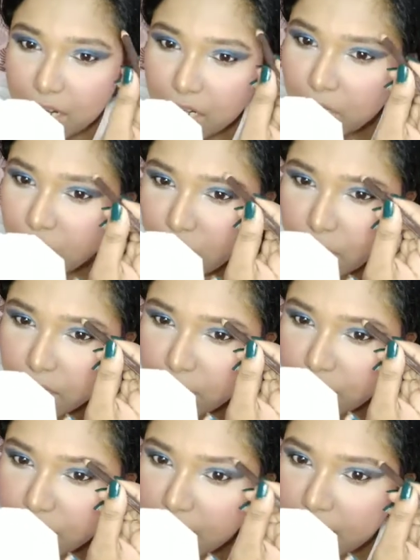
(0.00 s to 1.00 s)
don't
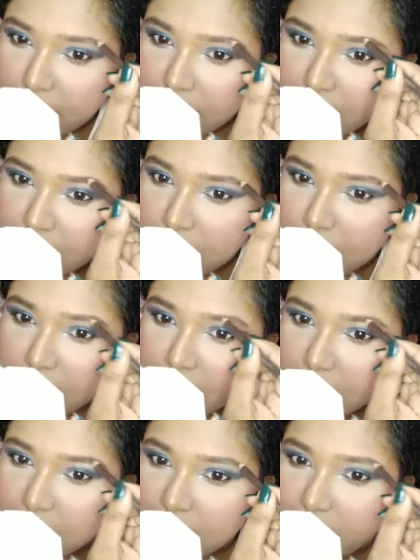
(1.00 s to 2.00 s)
do that. It
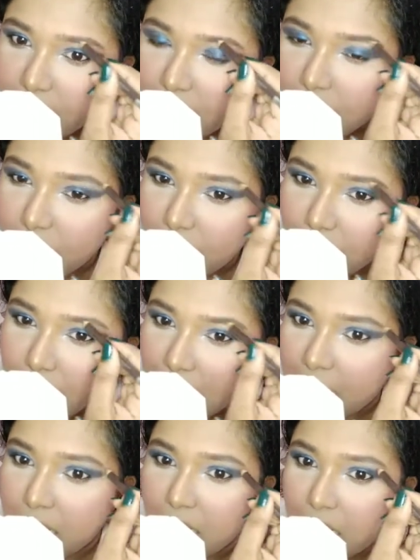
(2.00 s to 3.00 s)
will just make you look like
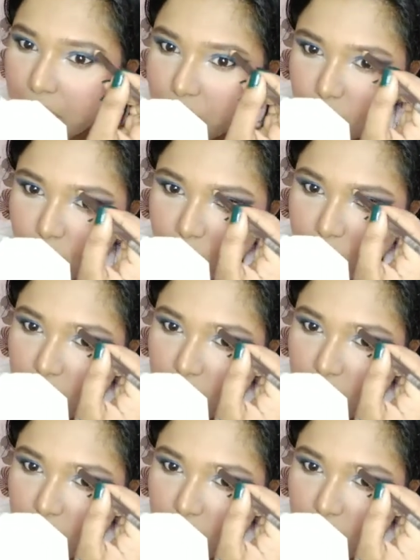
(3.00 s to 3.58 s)
a cartoon.